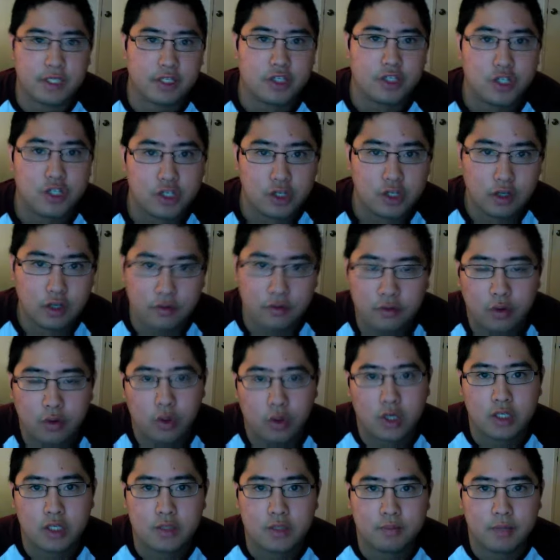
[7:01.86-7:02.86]
sure, of
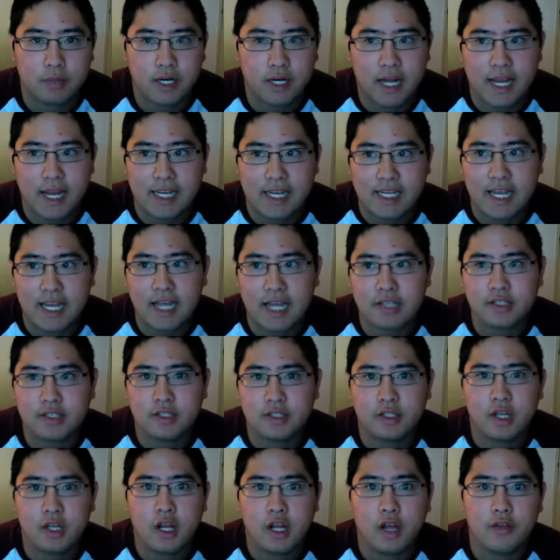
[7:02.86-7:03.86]
course, but I guess
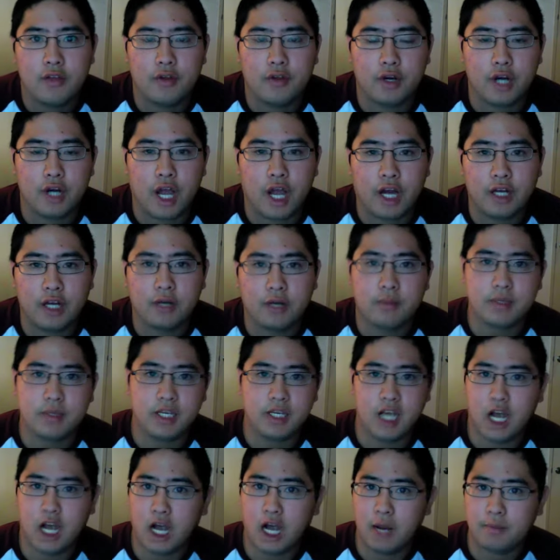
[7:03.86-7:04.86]
they're not going to be
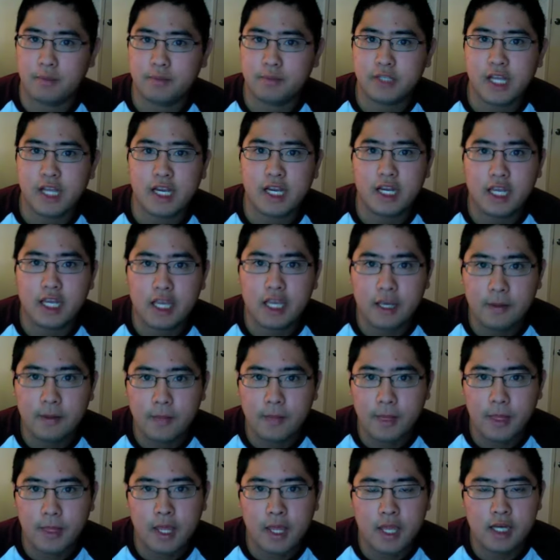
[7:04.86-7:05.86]
updating it
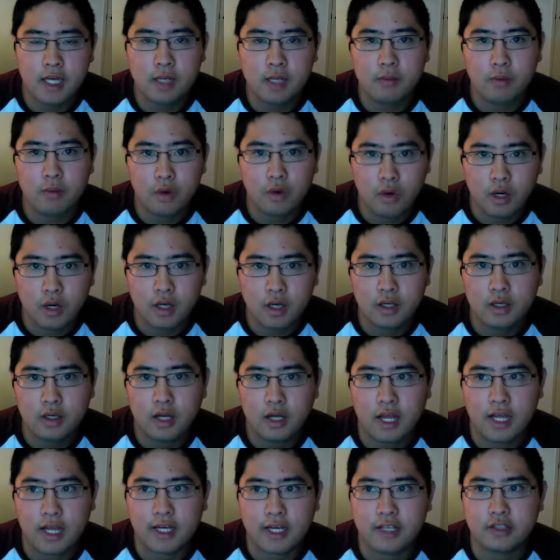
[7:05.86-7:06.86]
anymore.
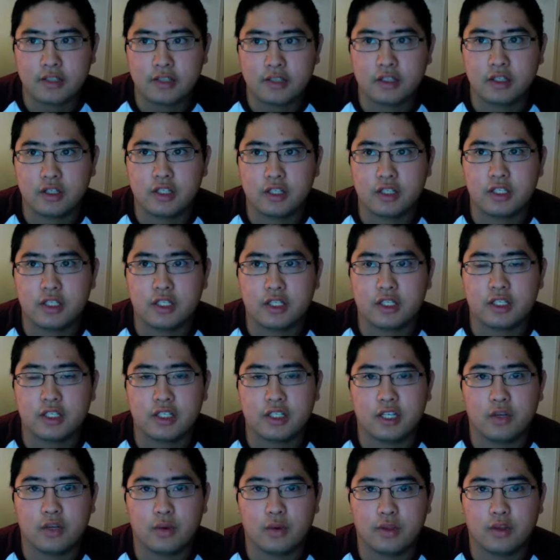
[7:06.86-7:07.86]
I guess they're just going to
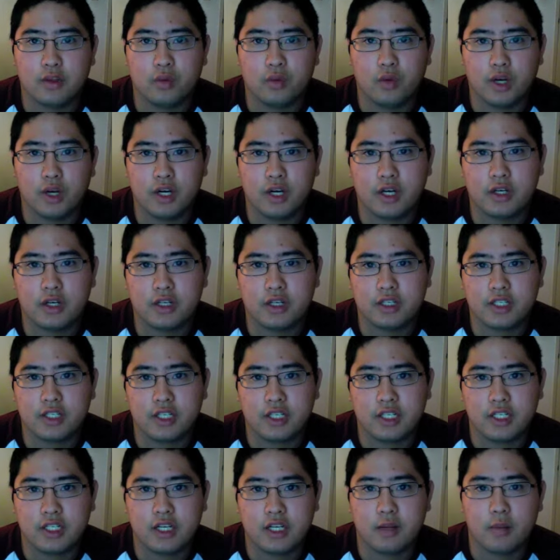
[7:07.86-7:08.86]
stick with the
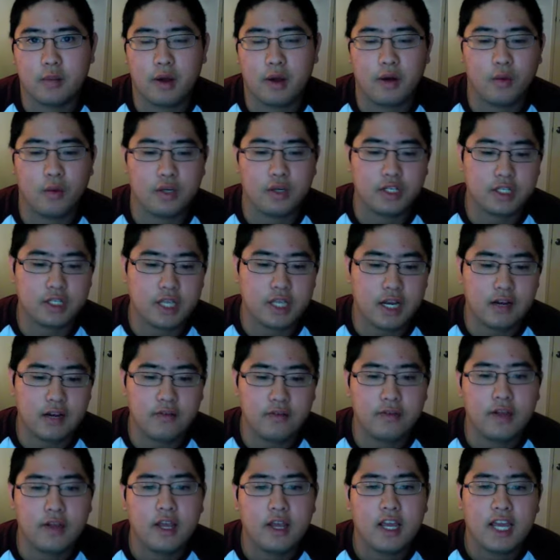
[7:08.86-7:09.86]
160 model, which is kind of
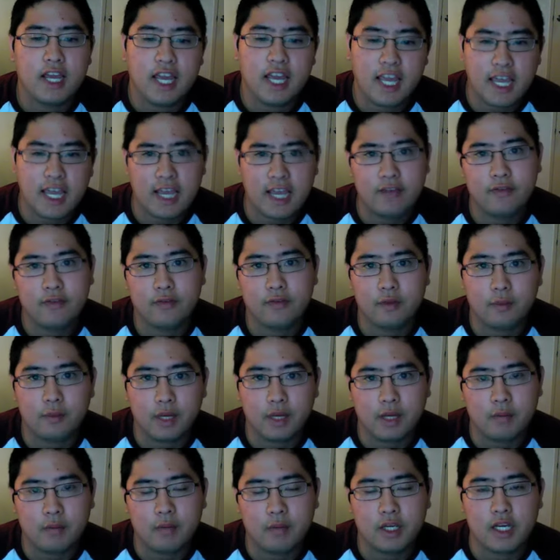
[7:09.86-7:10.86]
for me,
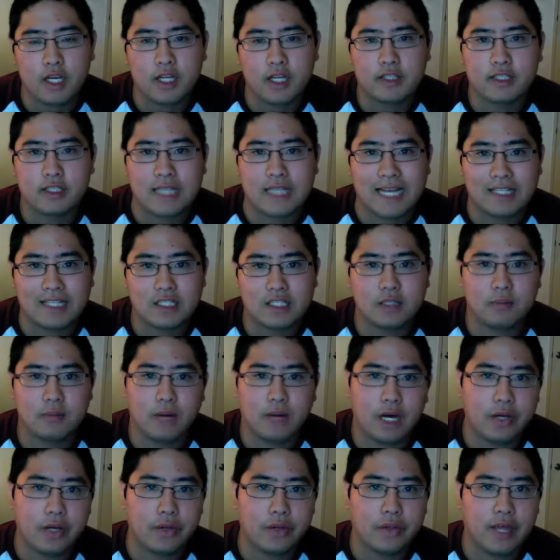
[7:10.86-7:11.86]
because that's the
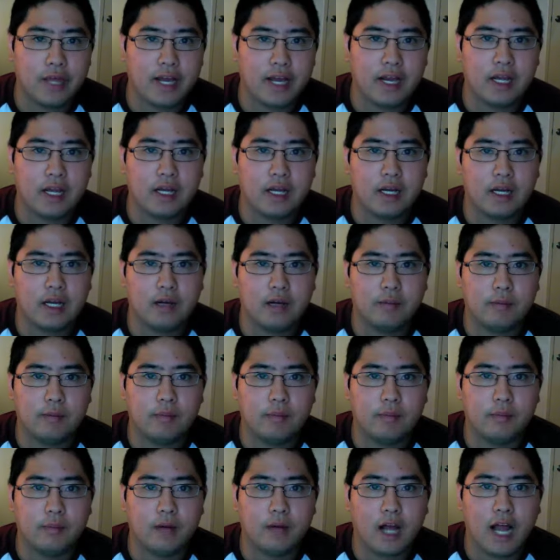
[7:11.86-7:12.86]
model that
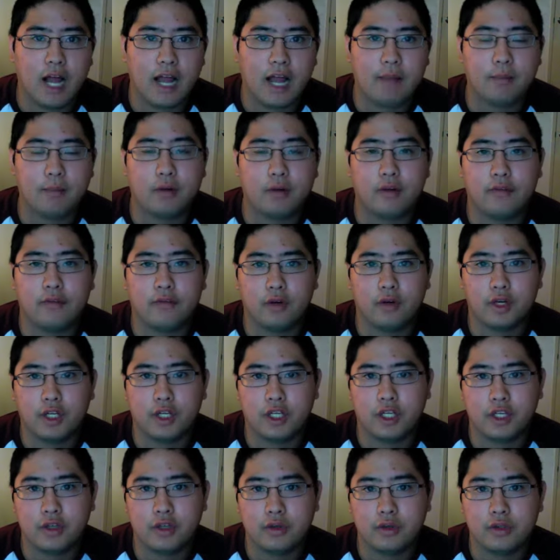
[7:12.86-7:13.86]
I prefer to
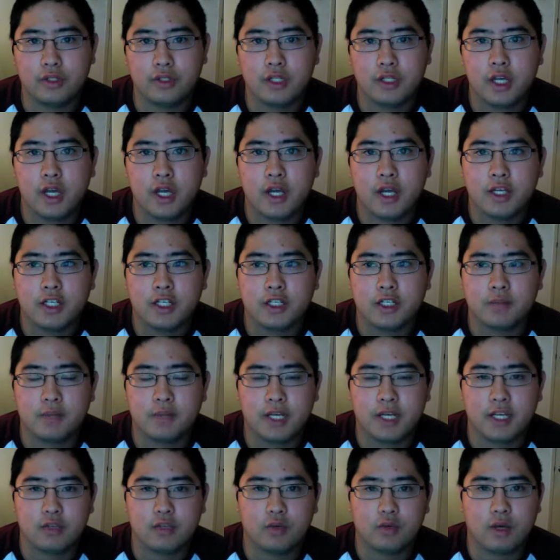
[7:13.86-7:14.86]
use. Just
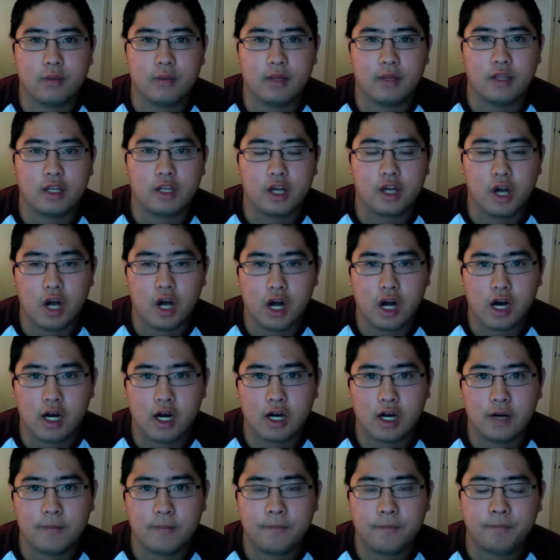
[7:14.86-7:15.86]
because when I'm in the
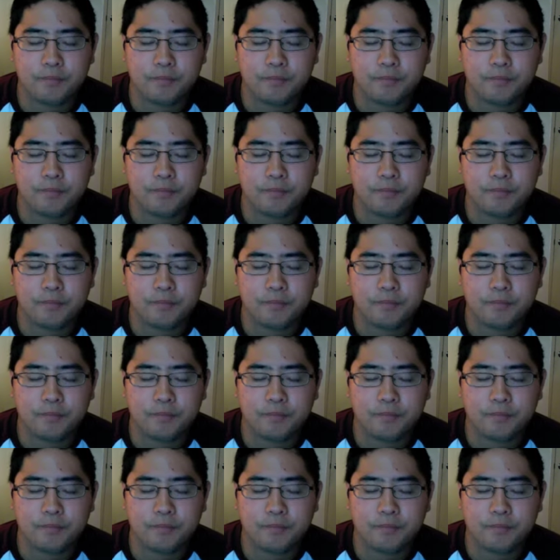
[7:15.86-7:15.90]
car,